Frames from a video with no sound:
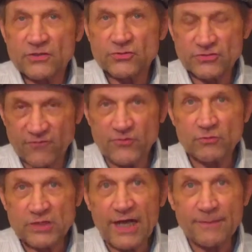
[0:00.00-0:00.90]
So there's a few
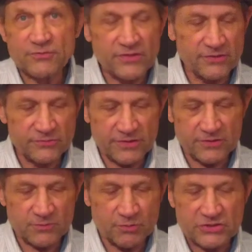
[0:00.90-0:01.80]
types.
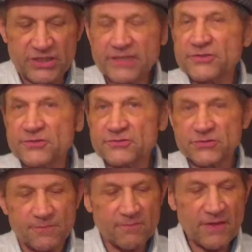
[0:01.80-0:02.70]
There's
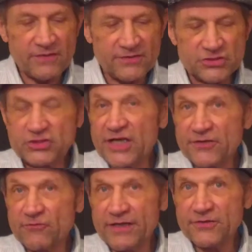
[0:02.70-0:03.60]
projectors, there's
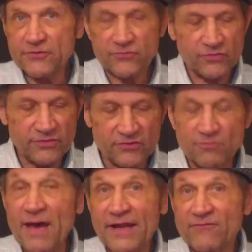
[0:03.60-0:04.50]
generators, there's
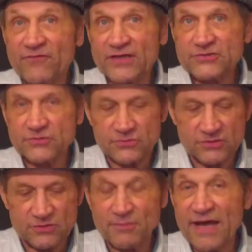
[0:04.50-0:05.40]
manifestors,
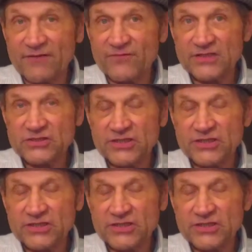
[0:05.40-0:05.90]
there's manifest